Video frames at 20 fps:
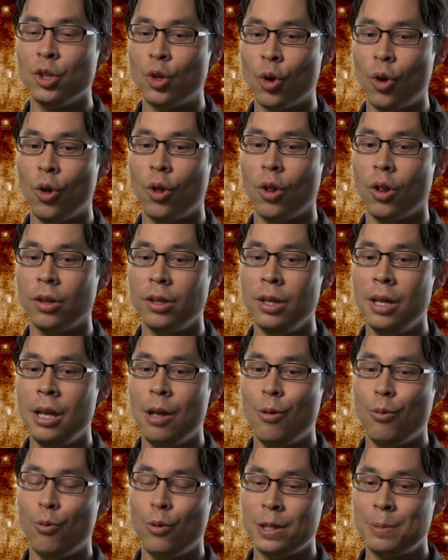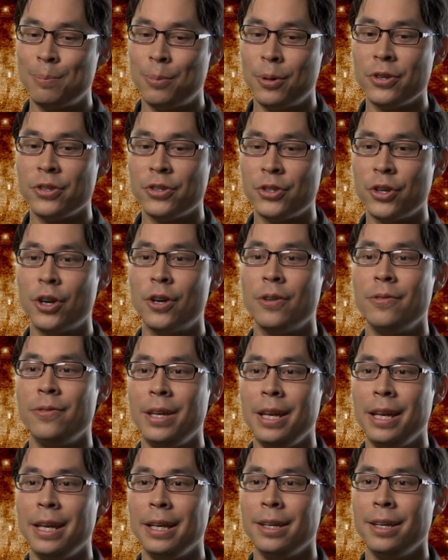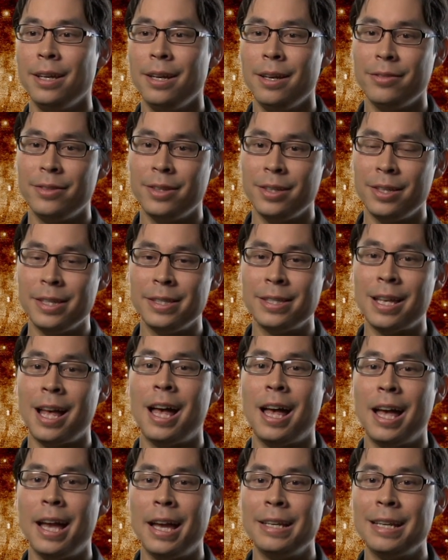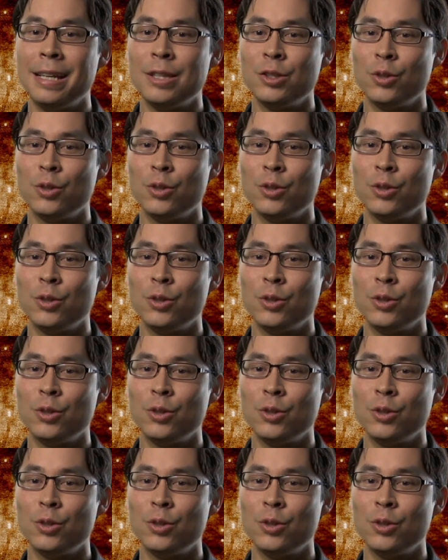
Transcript: goal was preserving the design and